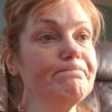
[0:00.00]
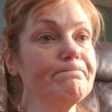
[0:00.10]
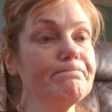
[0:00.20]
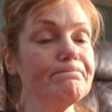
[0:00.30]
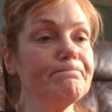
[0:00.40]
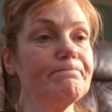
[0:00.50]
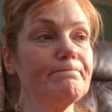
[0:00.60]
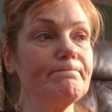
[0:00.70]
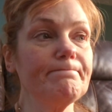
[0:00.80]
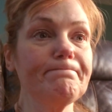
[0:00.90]

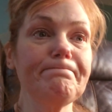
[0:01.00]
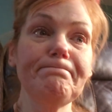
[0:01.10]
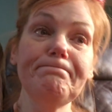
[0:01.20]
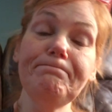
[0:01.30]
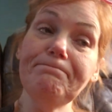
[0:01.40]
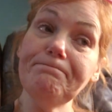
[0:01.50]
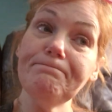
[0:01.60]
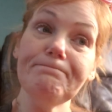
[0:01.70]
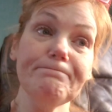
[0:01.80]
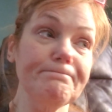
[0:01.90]

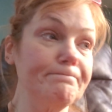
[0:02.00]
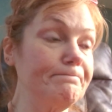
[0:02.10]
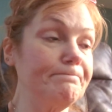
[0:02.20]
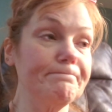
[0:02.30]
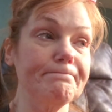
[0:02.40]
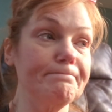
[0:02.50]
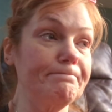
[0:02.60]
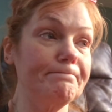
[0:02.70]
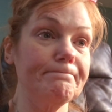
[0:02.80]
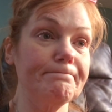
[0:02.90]

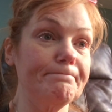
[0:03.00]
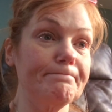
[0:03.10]
No one is speaking in this clip.